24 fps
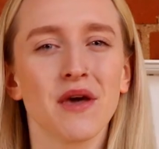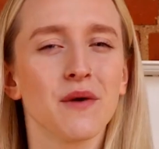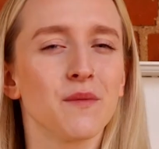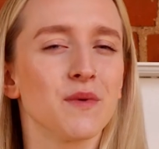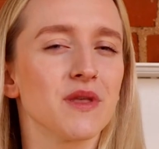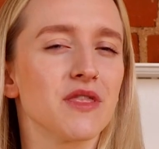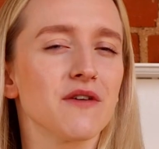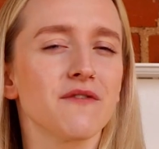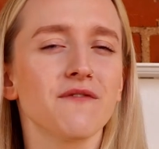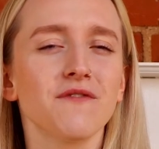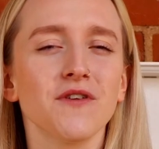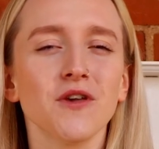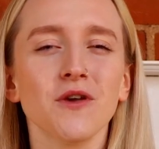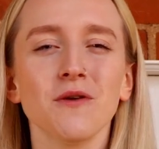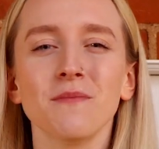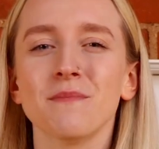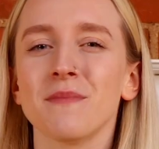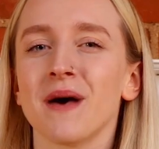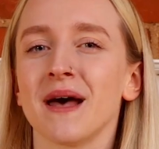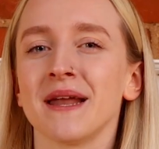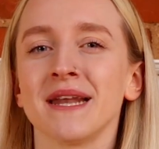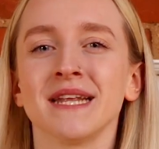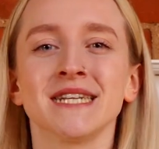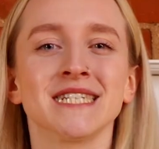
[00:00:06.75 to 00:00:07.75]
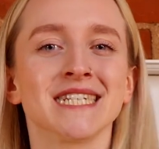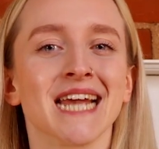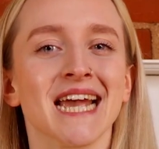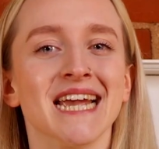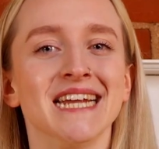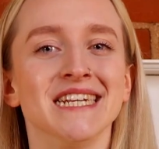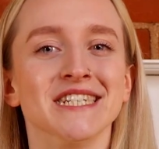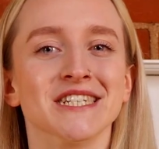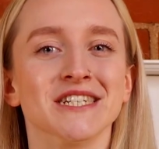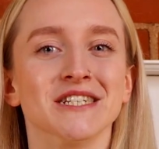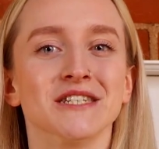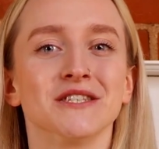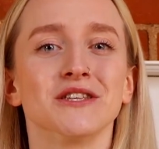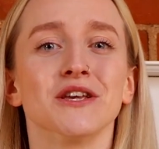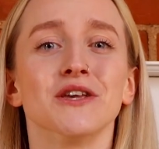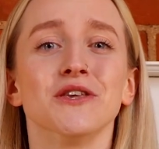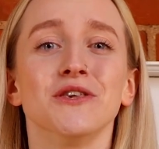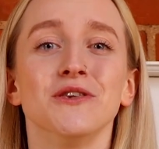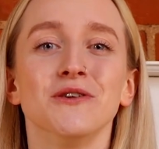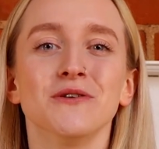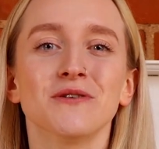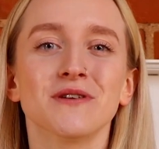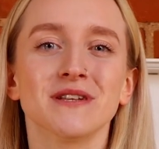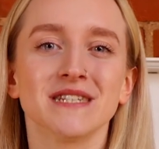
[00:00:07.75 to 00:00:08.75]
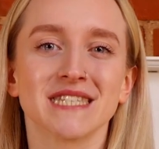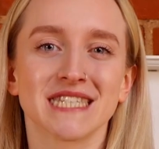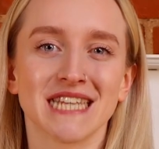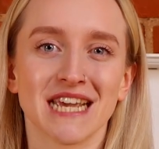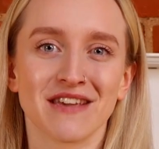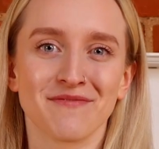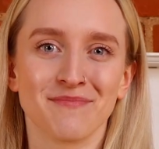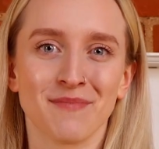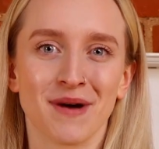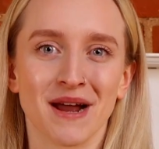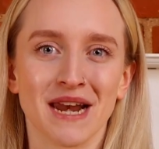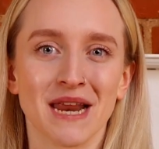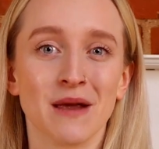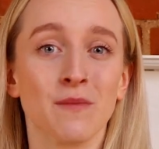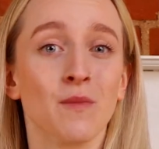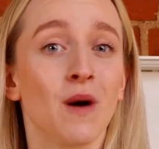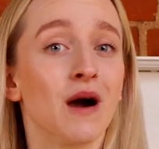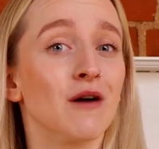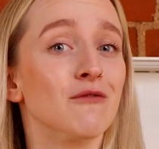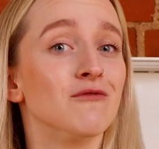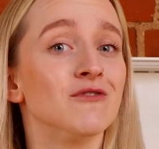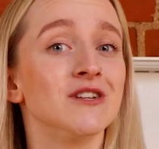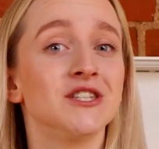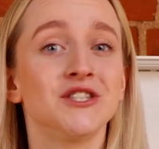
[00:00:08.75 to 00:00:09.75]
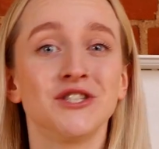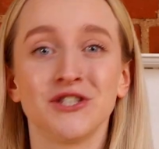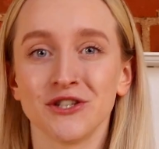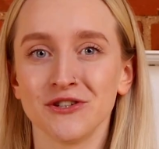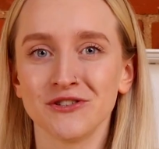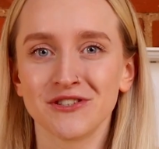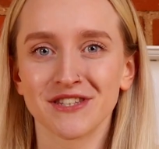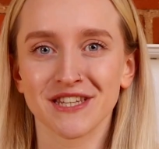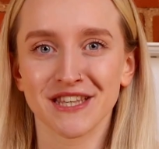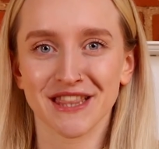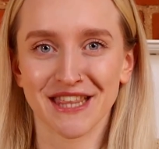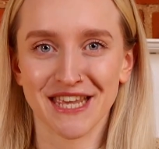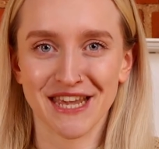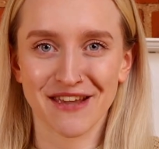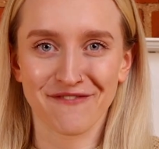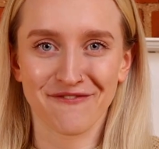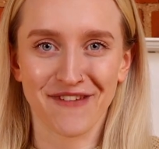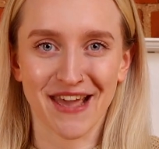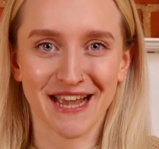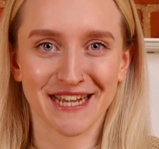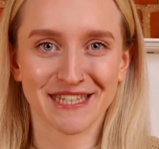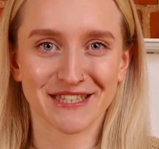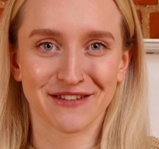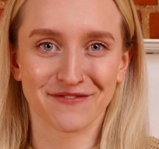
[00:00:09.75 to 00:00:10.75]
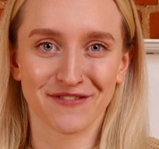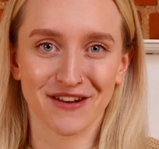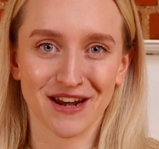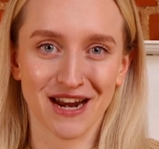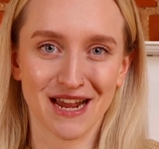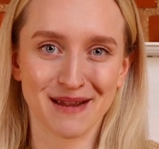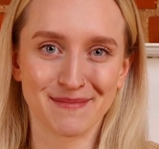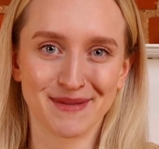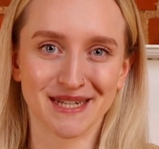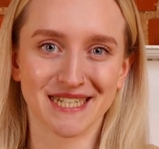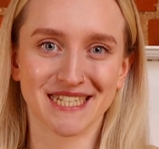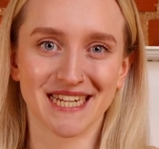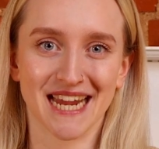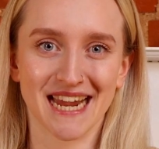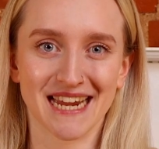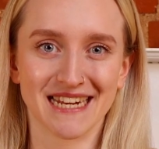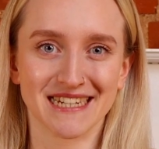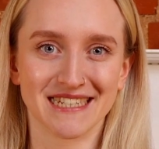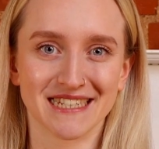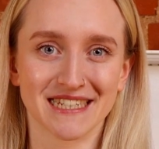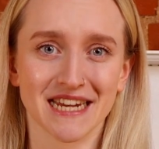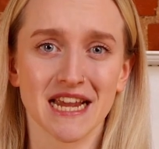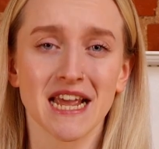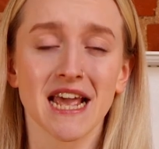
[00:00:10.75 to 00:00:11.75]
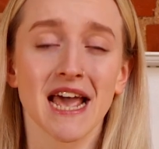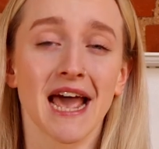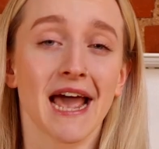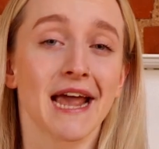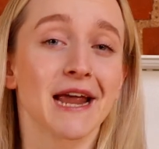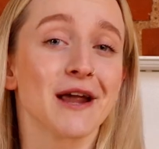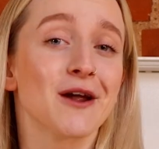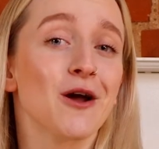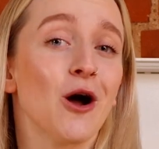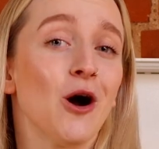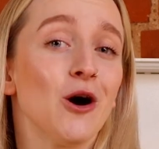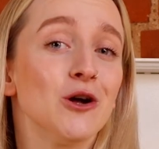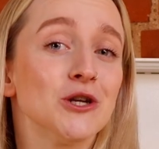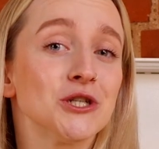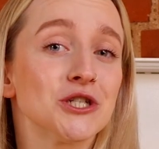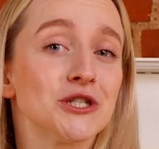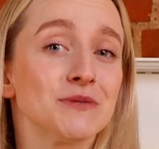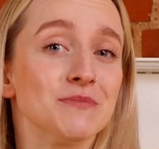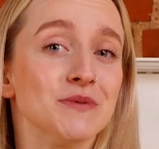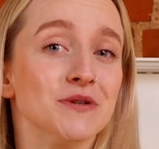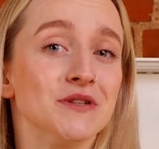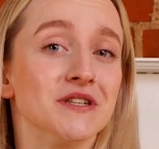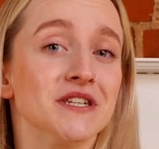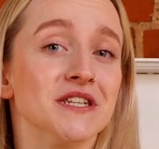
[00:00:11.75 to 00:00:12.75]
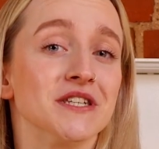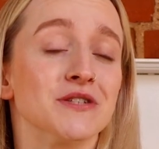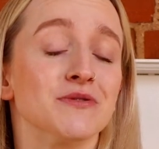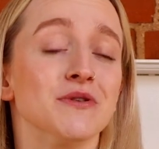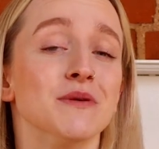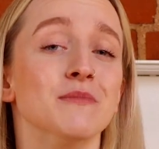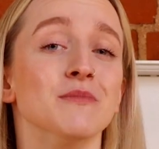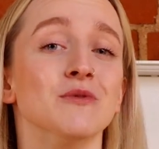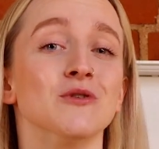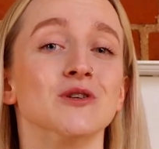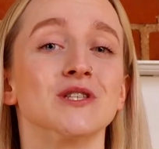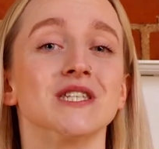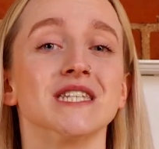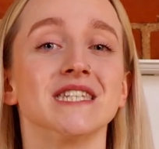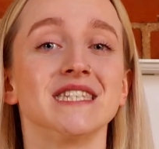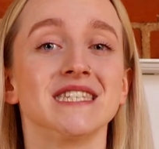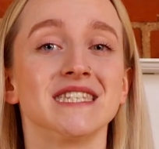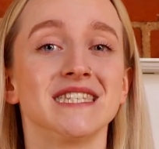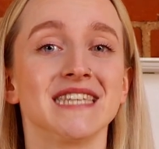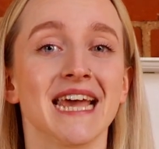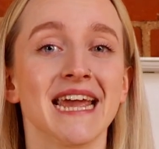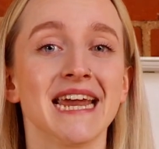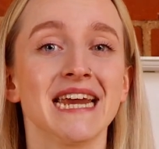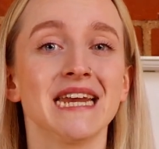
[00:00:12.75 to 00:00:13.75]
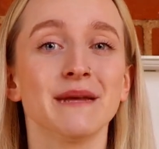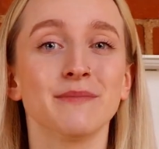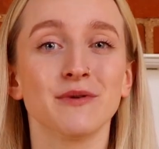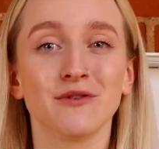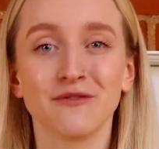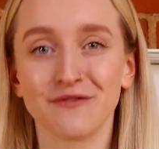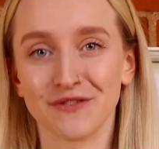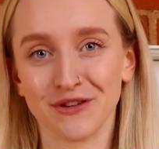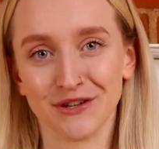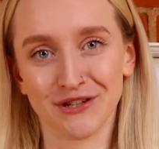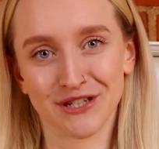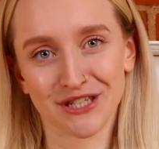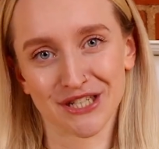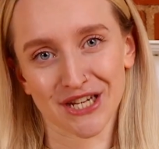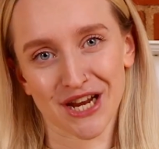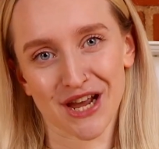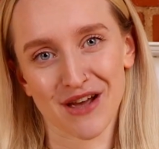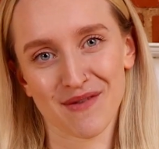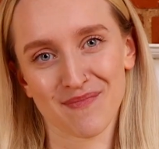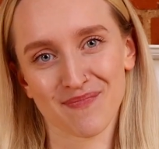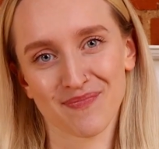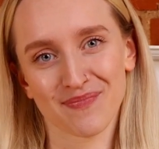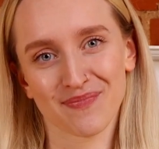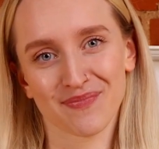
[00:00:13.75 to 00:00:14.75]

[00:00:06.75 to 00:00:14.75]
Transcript: With a few minor changes, you can save money while reducing the effects of climate change and contributing to a more sustainable future.